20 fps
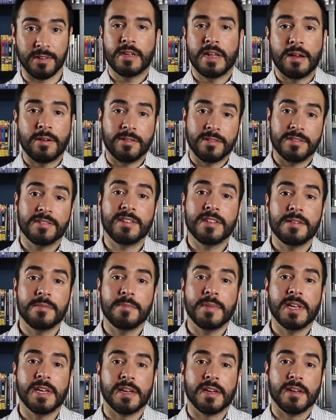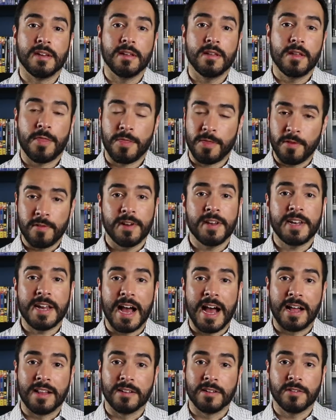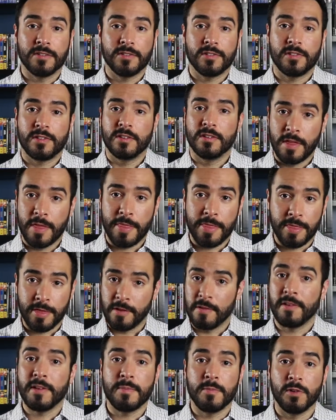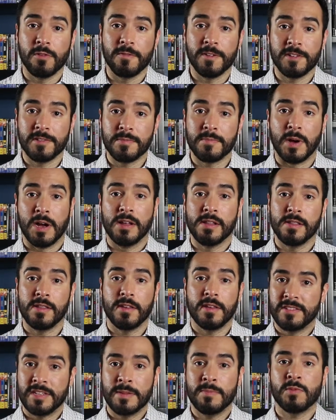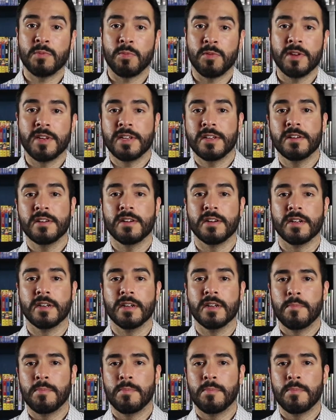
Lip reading: Now, Sinemia, $30, 30 movies a month, seems pretty good.